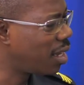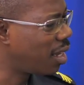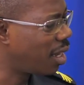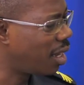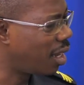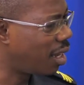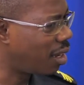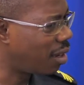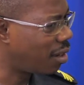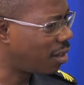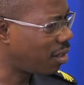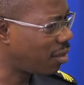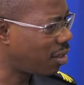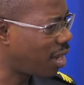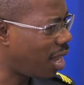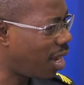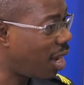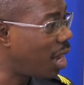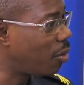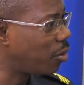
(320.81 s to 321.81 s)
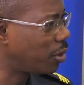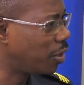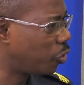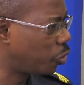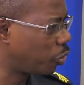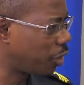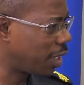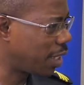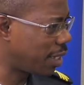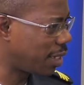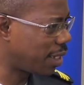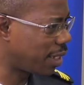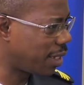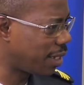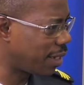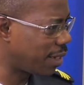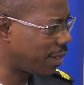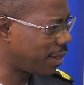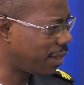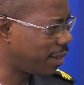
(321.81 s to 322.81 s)
allowed to test
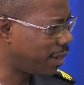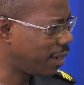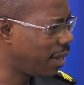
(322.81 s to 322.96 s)
this.